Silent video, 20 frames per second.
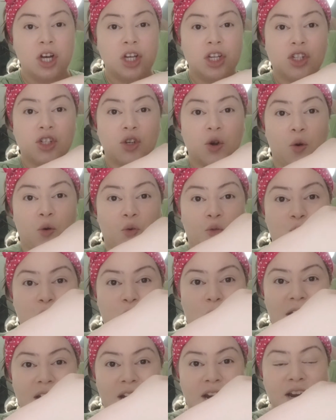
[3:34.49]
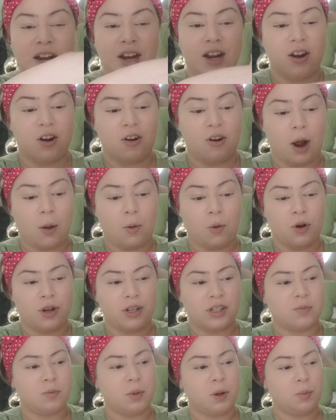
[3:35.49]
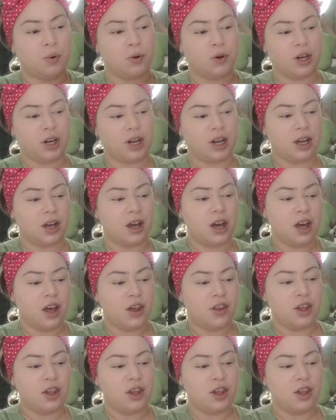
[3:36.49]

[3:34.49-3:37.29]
So right here I'm going to be putting